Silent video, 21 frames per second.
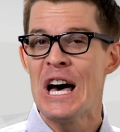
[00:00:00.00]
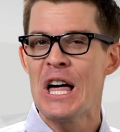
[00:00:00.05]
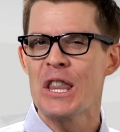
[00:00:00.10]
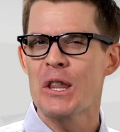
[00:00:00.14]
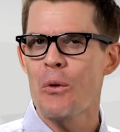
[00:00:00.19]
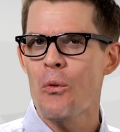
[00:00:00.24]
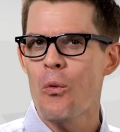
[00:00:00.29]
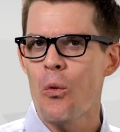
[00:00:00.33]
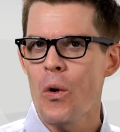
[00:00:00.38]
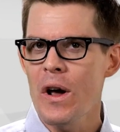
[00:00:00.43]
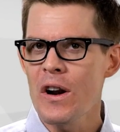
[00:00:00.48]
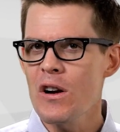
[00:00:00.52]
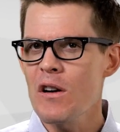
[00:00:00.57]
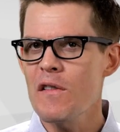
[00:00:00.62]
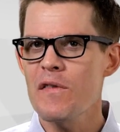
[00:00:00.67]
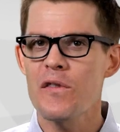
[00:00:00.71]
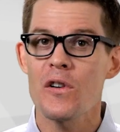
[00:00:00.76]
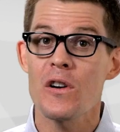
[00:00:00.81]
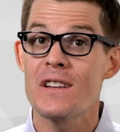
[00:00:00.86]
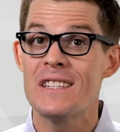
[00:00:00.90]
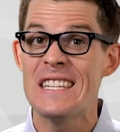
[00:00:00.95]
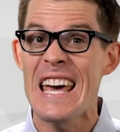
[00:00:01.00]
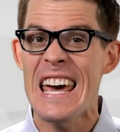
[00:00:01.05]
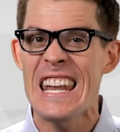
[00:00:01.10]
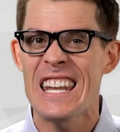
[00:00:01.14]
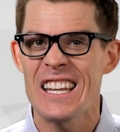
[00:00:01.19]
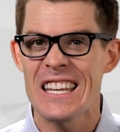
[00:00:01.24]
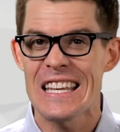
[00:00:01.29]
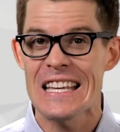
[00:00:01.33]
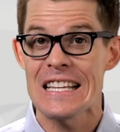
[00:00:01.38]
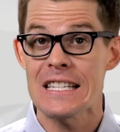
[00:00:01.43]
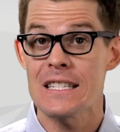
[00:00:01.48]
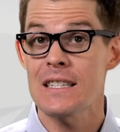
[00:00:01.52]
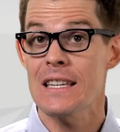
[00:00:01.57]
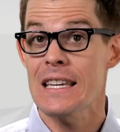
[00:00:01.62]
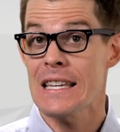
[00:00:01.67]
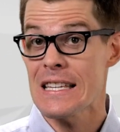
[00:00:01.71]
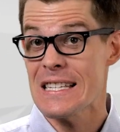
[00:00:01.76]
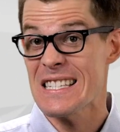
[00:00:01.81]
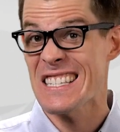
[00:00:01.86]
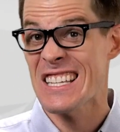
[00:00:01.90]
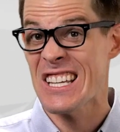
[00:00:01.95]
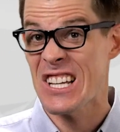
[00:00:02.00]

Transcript: the winner for deadliest is